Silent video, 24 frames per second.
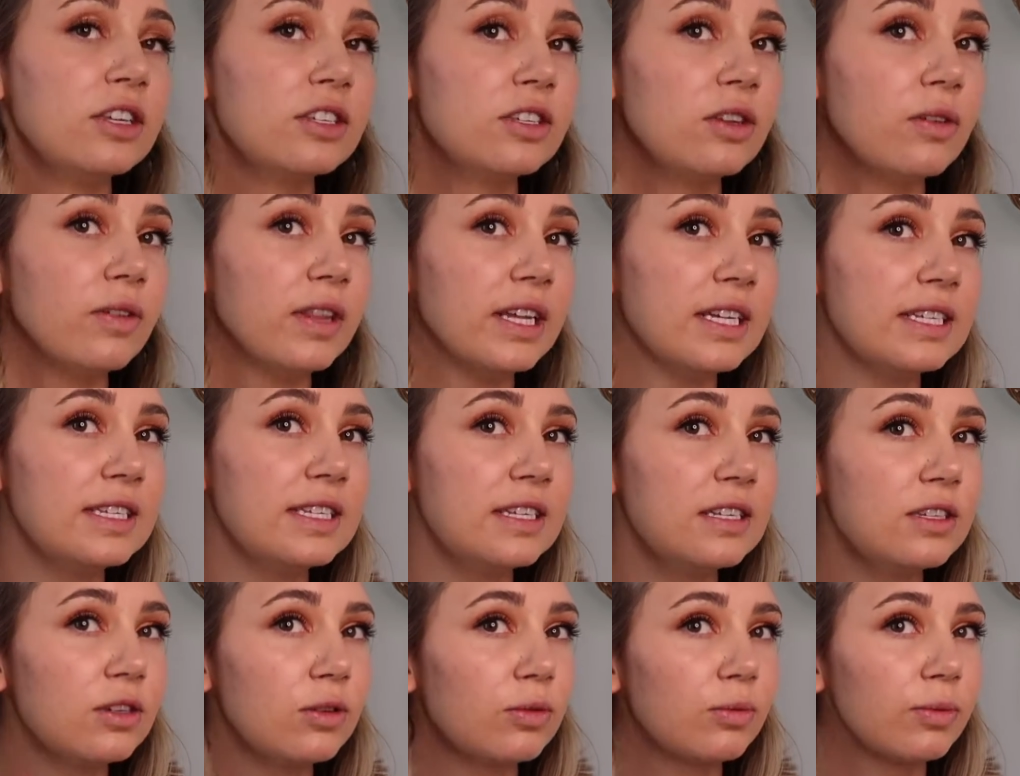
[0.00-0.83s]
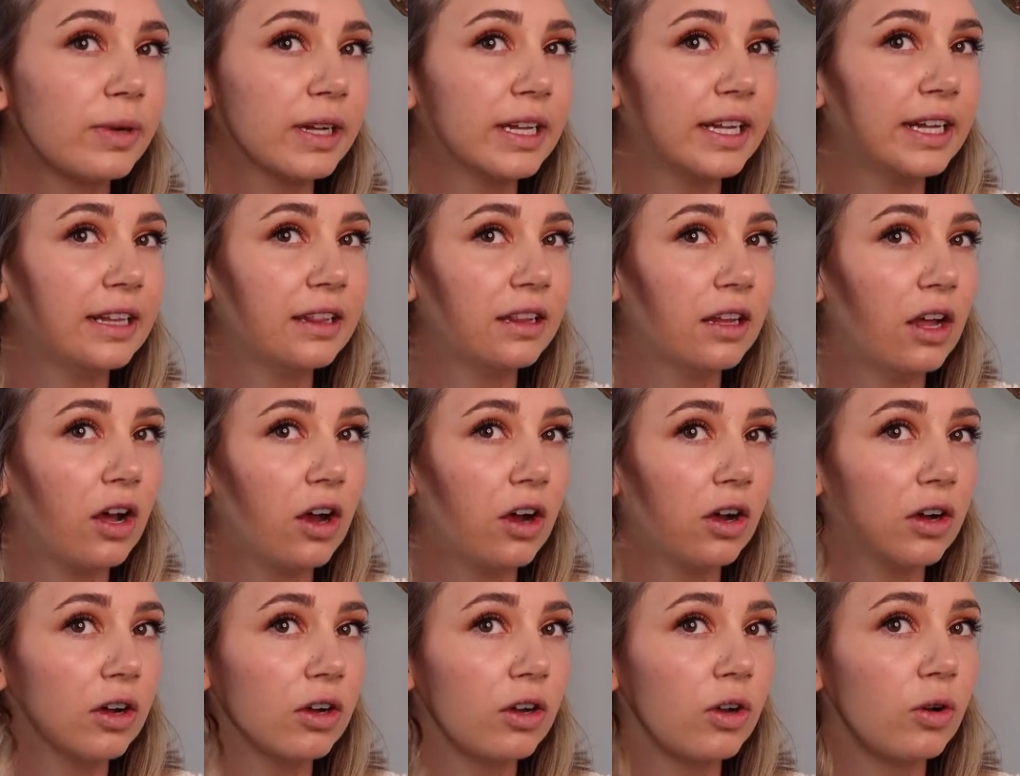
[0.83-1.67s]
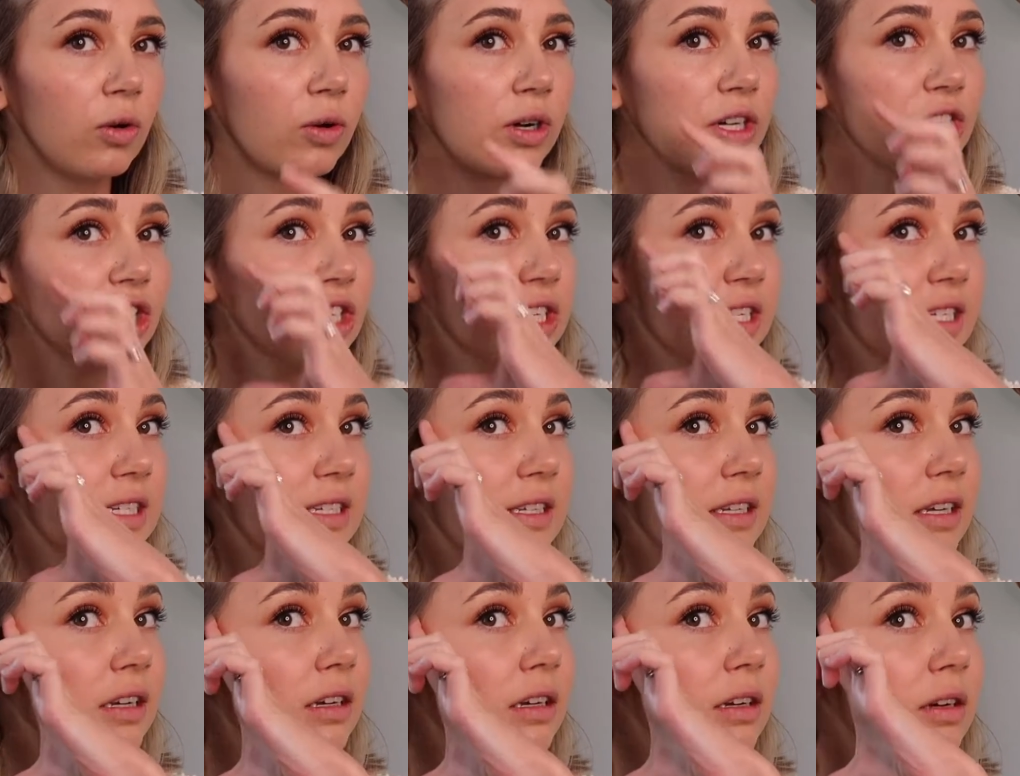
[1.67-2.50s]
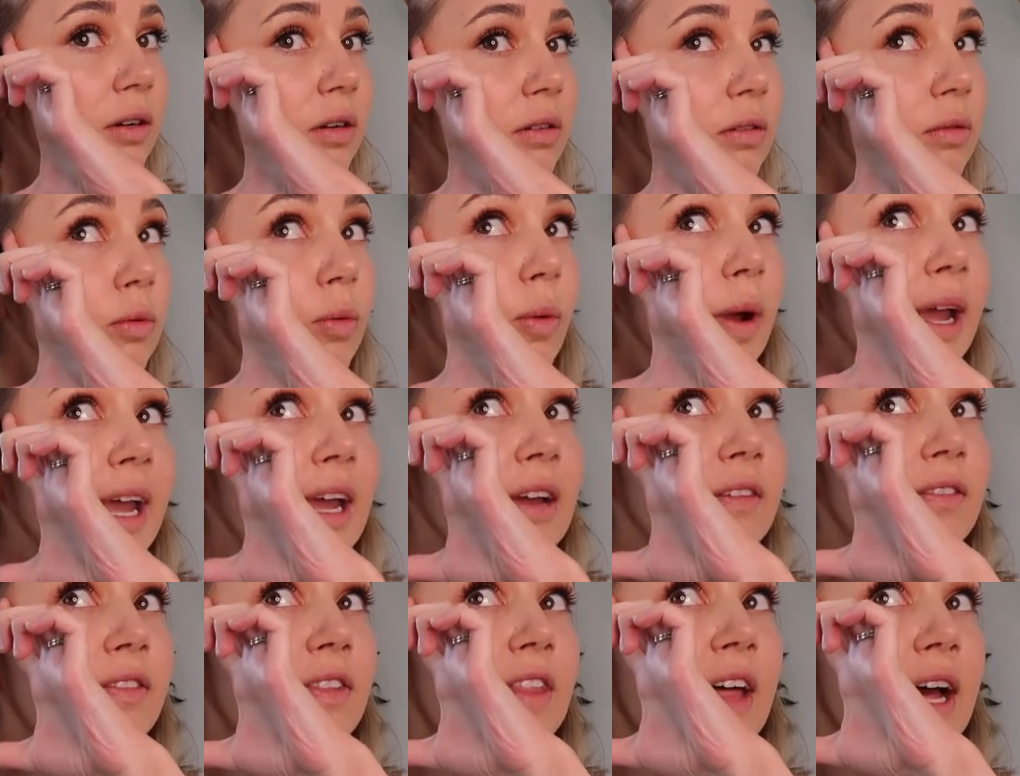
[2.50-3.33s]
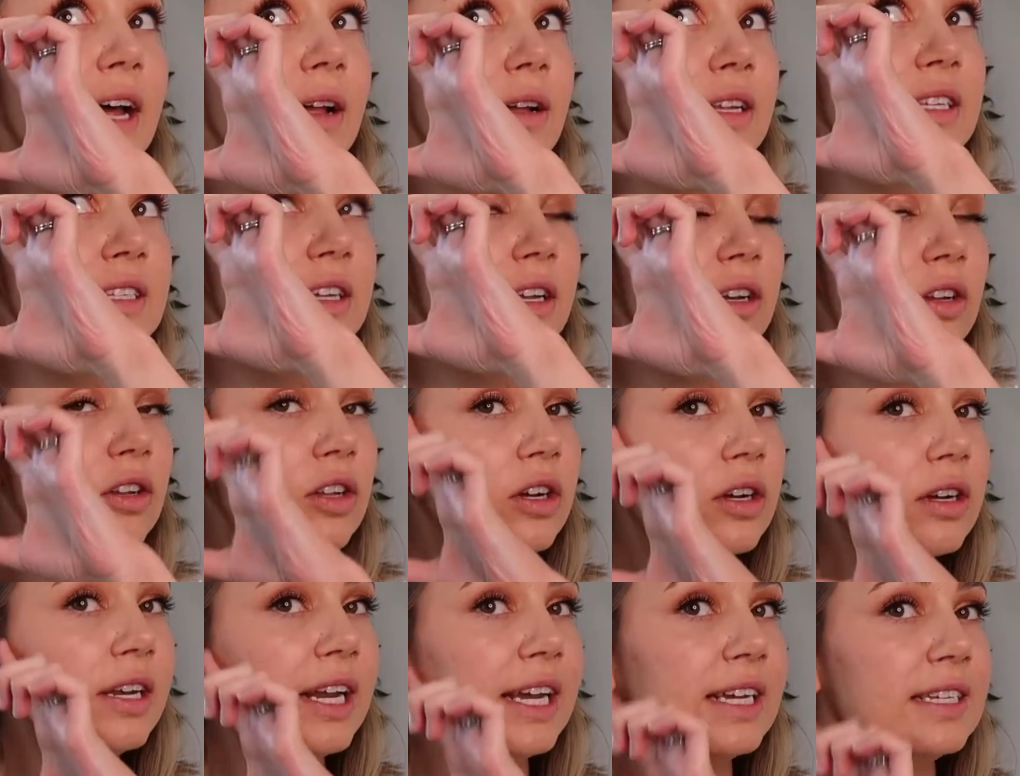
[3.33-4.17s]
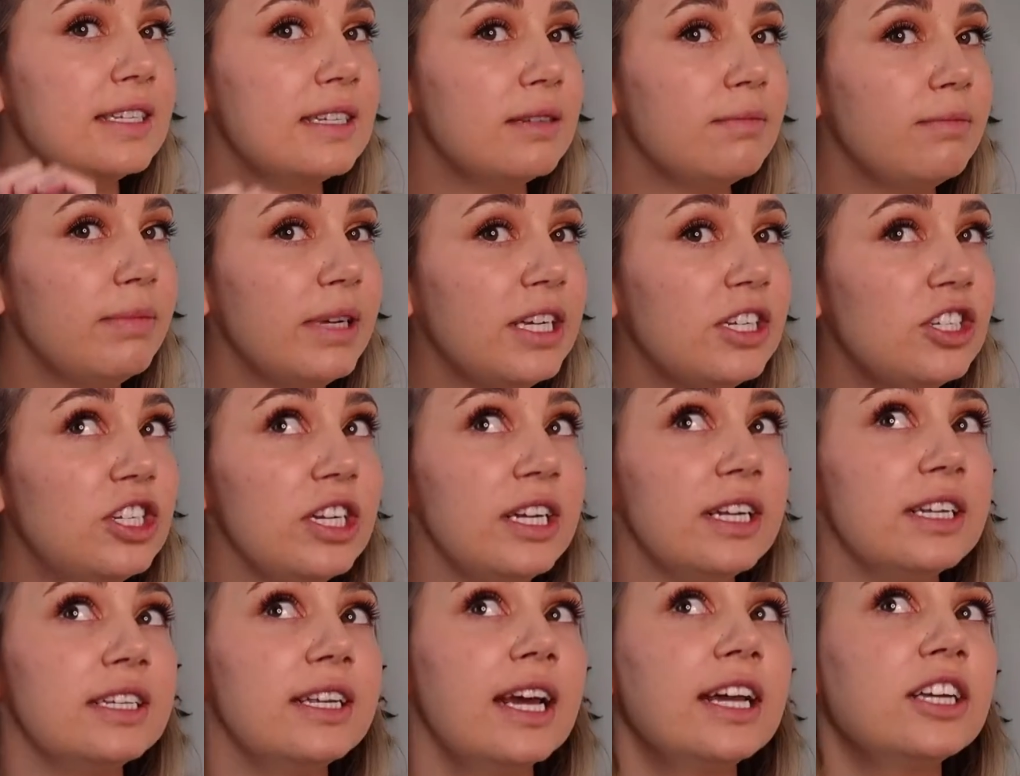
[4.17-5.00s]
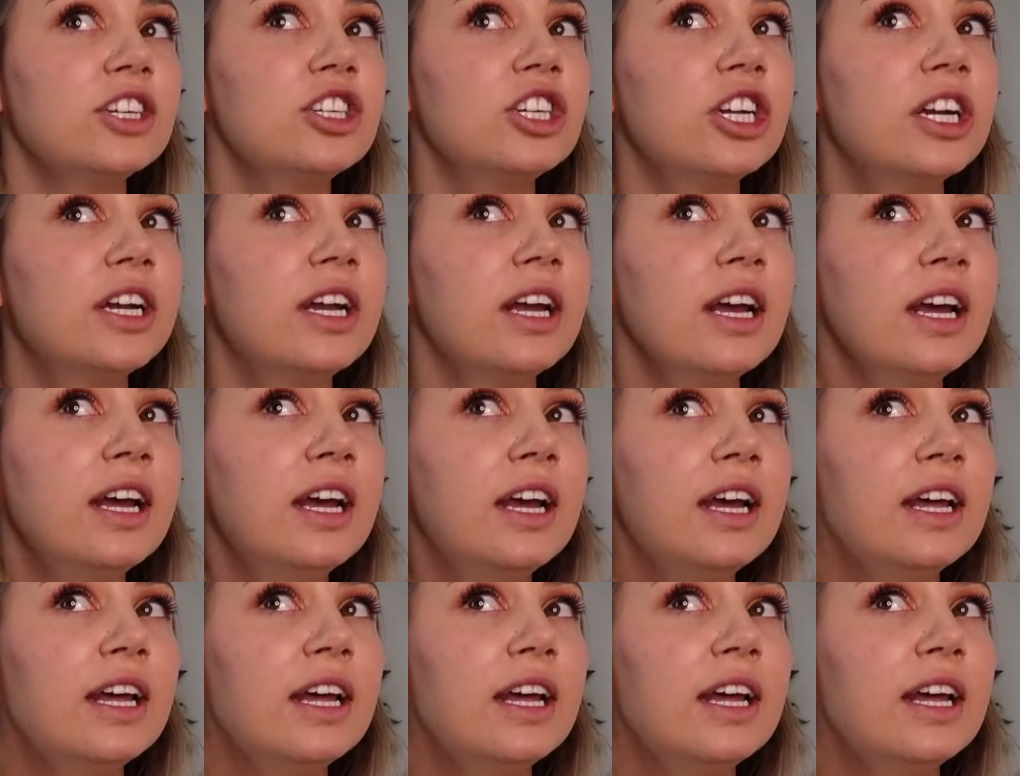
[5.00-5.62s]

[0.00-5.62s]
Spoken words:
So this is a really long, gorgeous wave that is gonna look nice and beachy and textured.